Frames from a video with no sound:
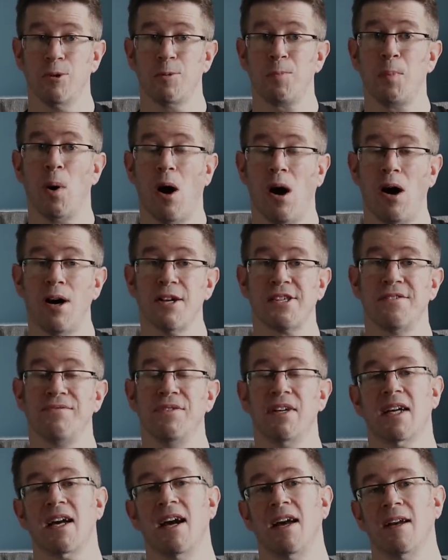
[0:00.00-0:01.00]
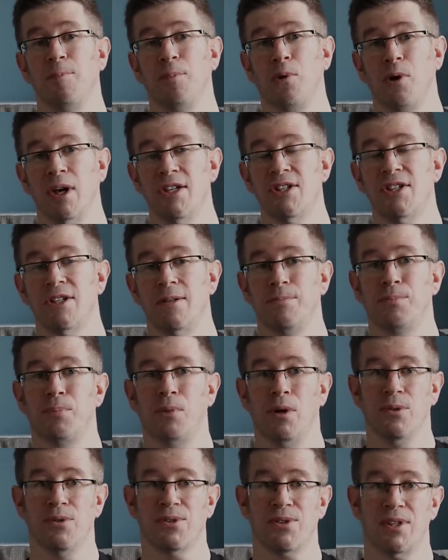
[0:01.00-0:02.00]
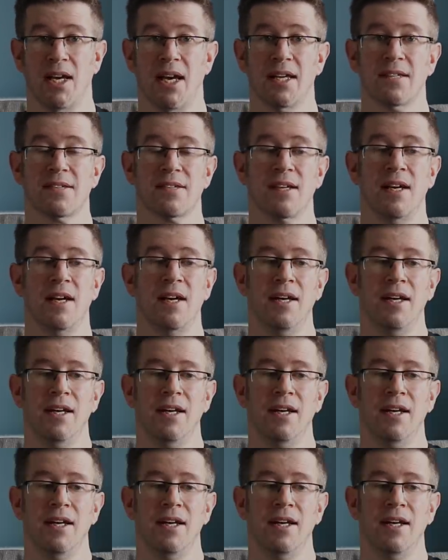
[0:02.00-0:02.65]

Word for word: It was part of the calibration process.